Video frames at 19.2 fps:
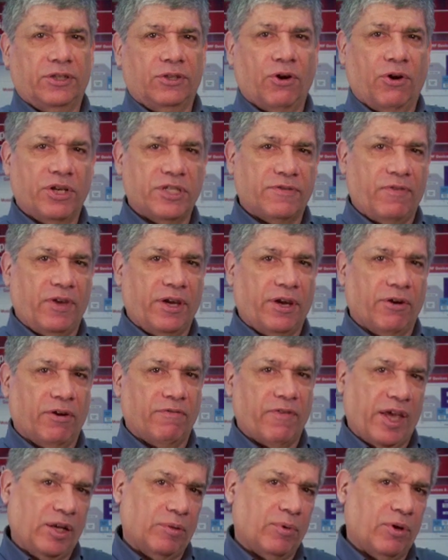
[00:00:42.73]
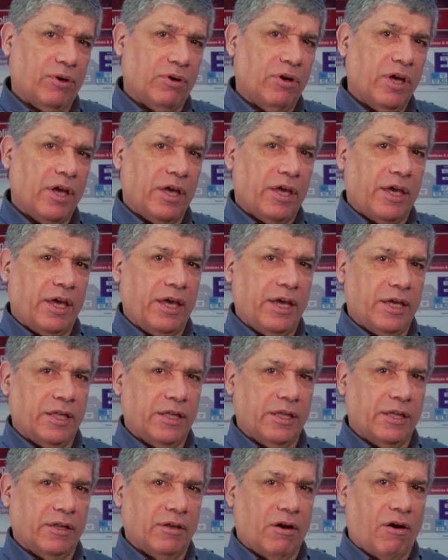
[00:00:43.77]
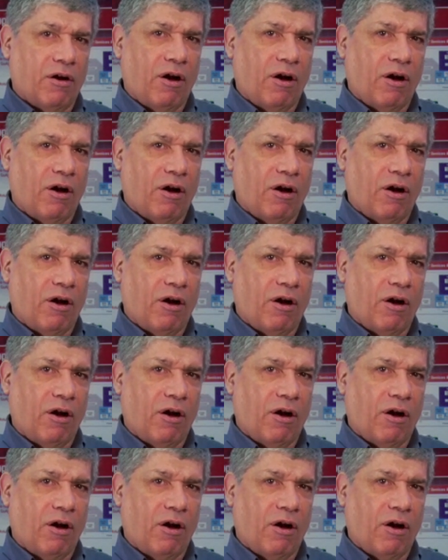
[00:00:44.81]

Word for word: noise figure available in